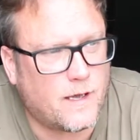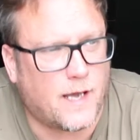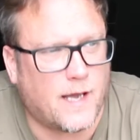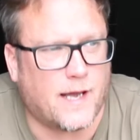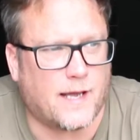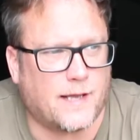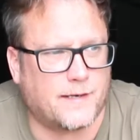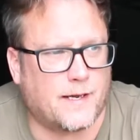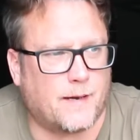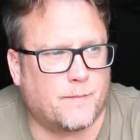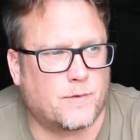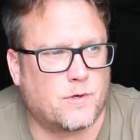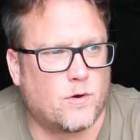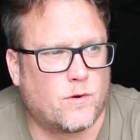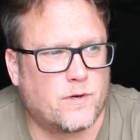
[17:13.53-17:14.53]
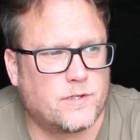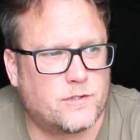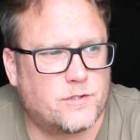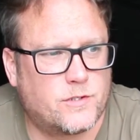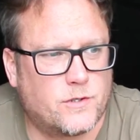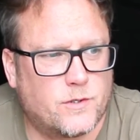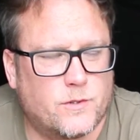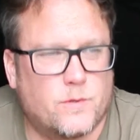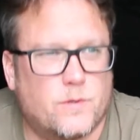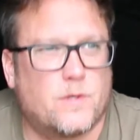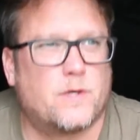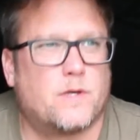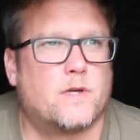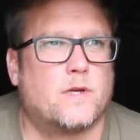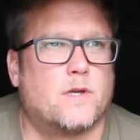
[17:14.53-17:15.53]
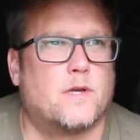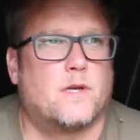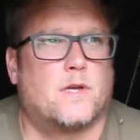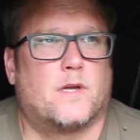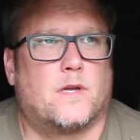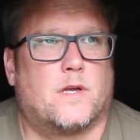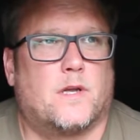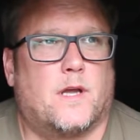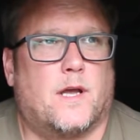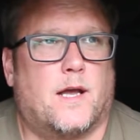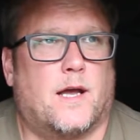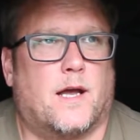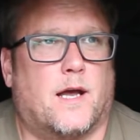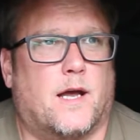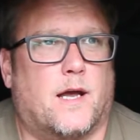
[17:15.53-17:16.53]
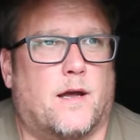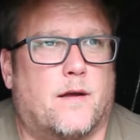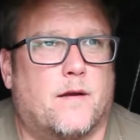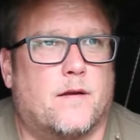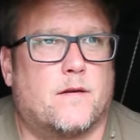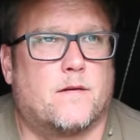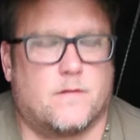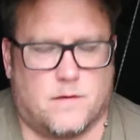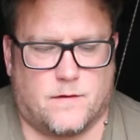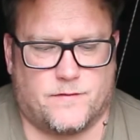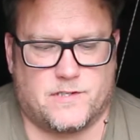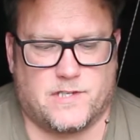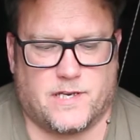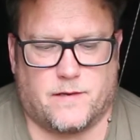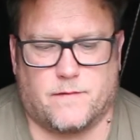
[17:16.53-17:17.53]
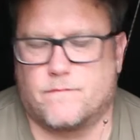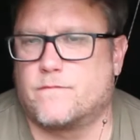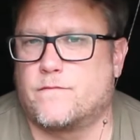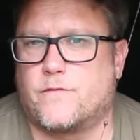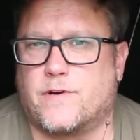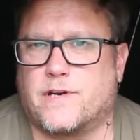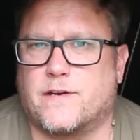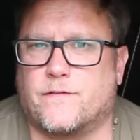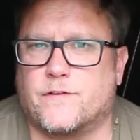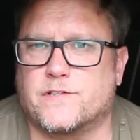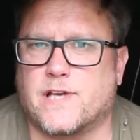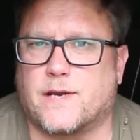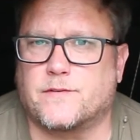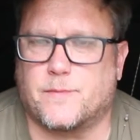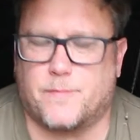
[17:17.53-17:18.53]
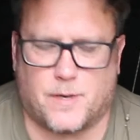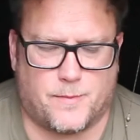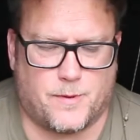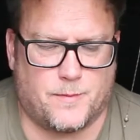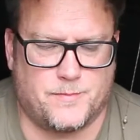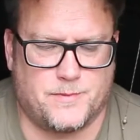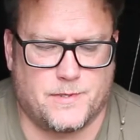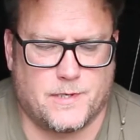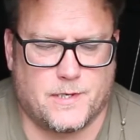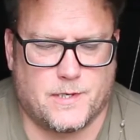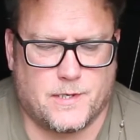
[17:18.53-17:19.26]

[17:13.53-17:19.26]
and I'm going to obviously 3 different types of pop-ups: